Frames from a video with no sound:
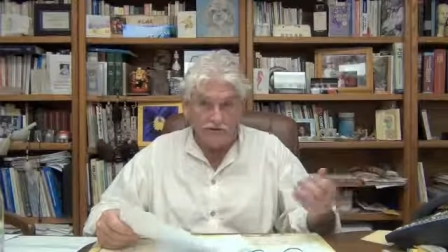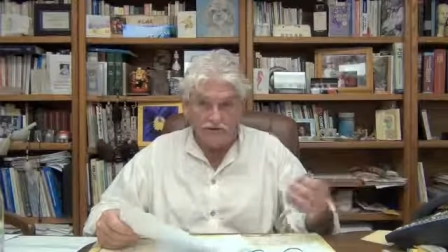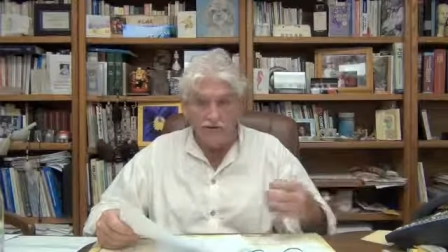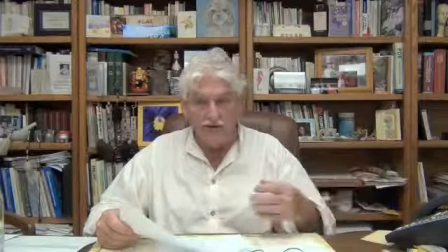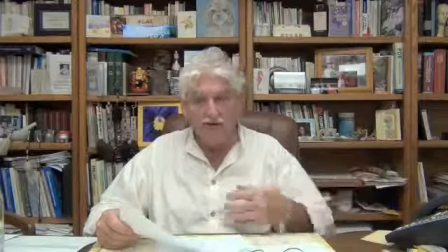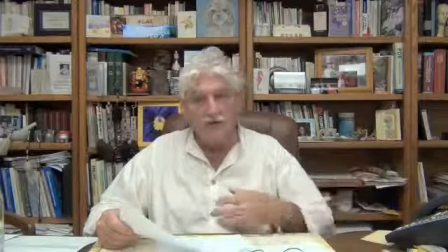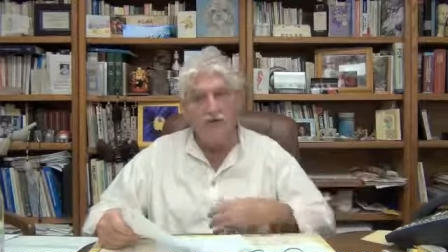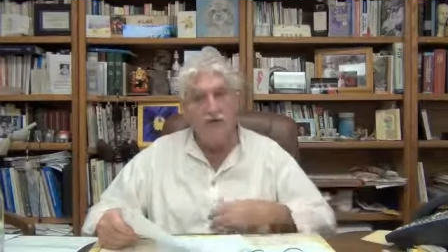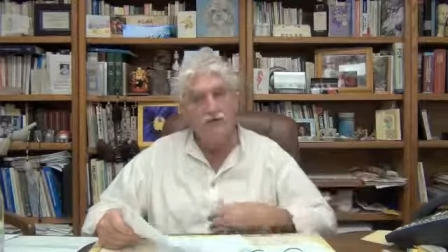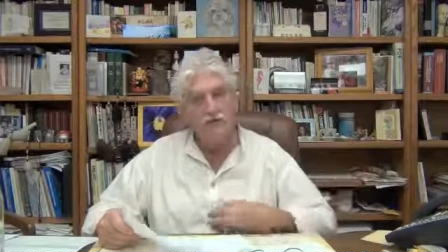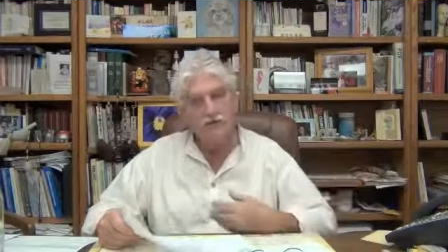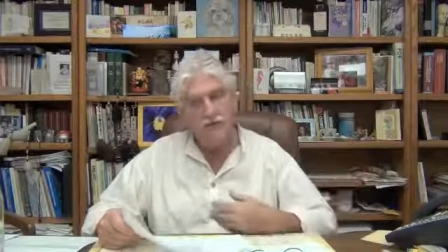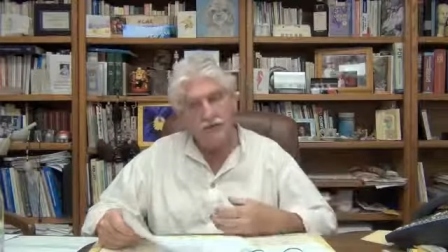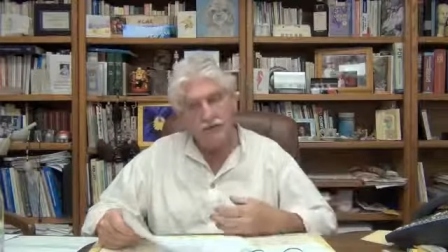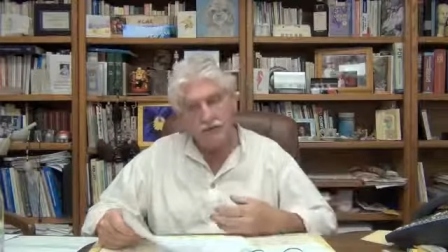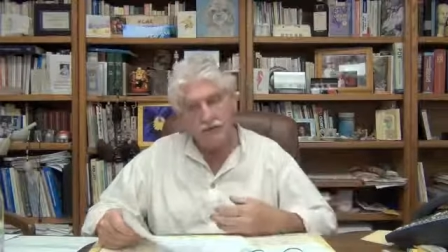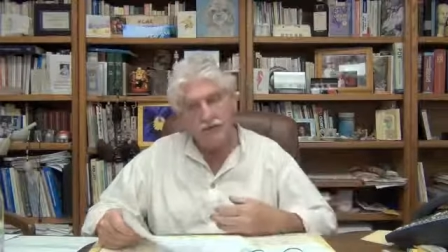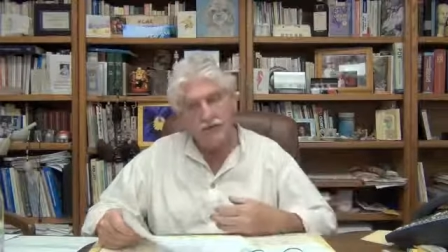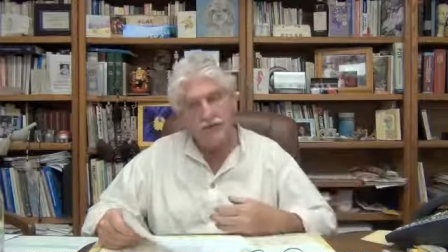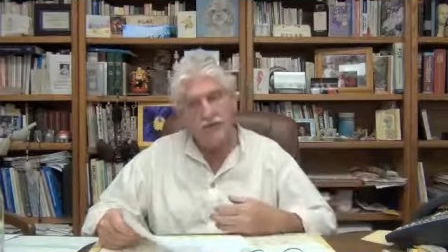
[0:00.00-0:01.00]
They lose
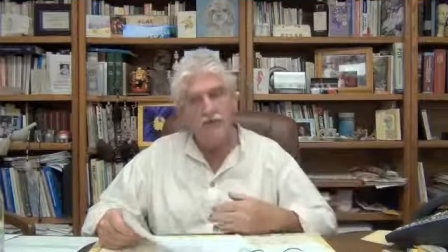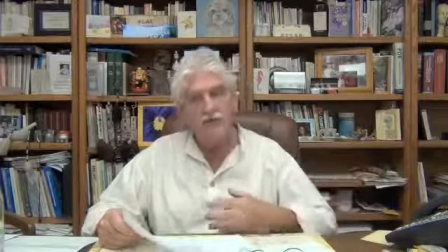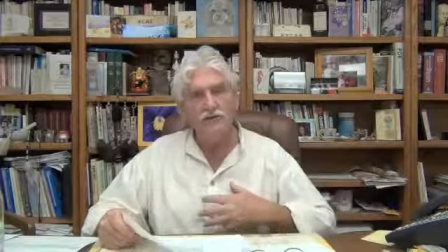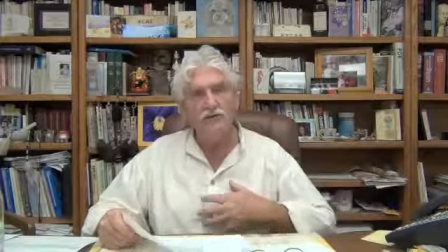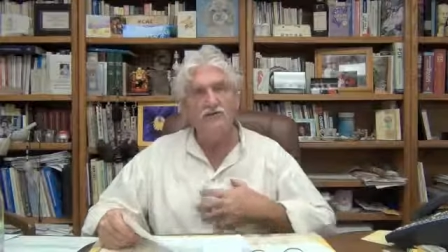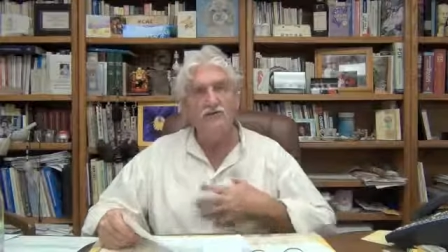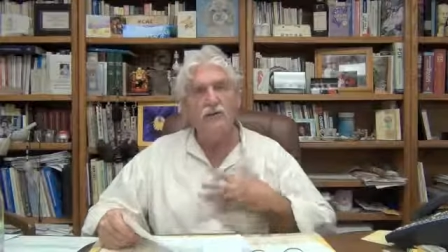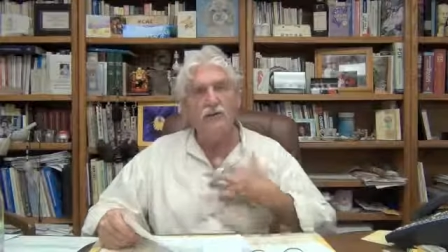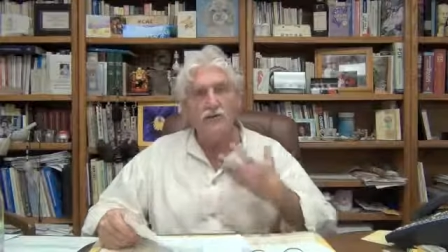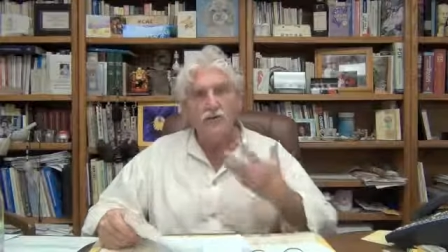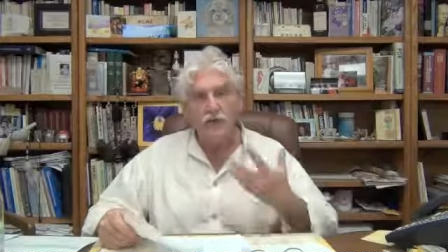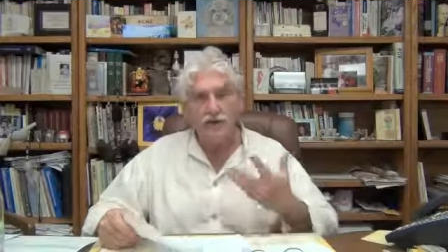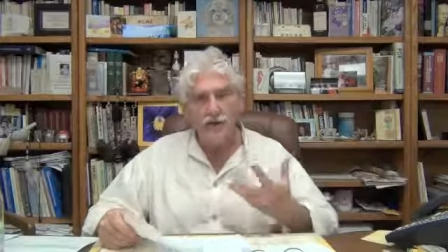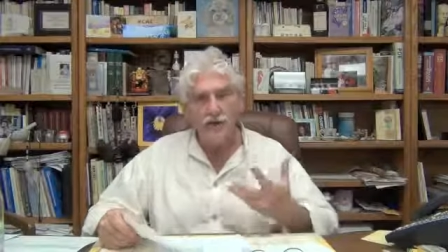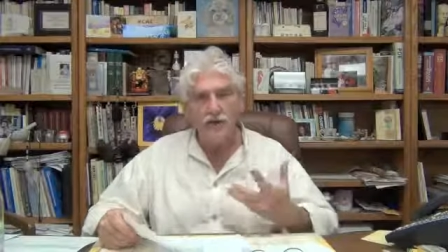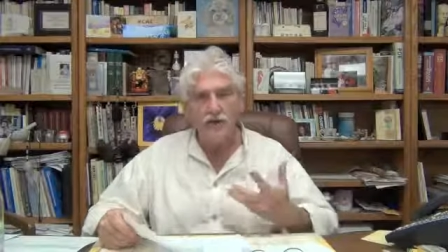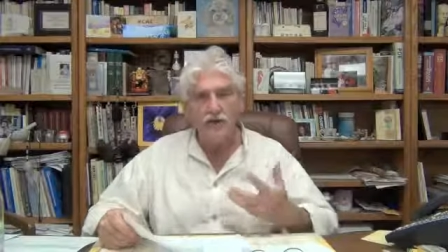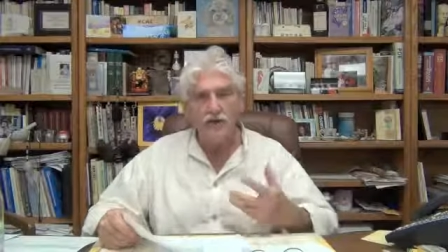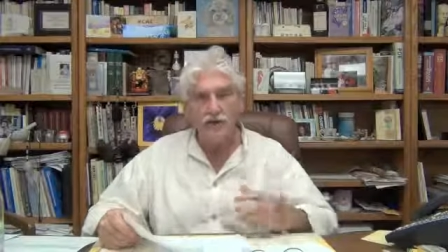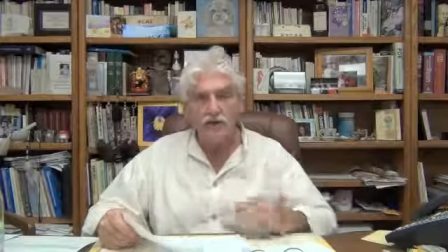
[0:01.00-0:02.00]
their ears, they lose their
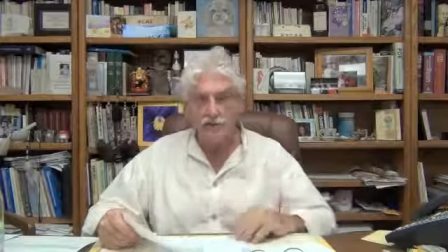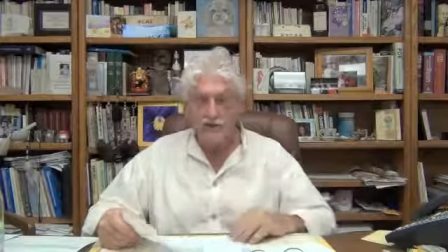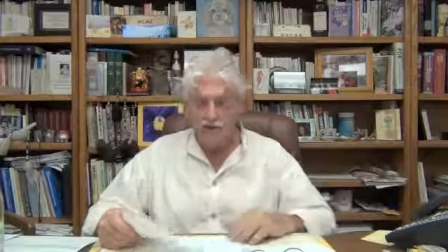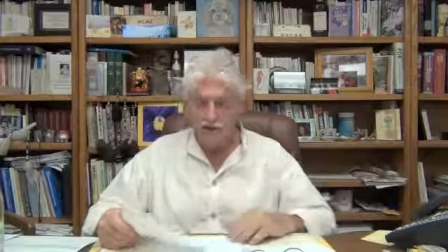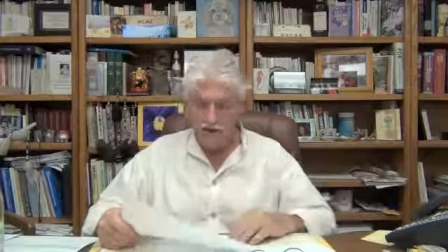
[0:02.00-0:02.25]
breathing.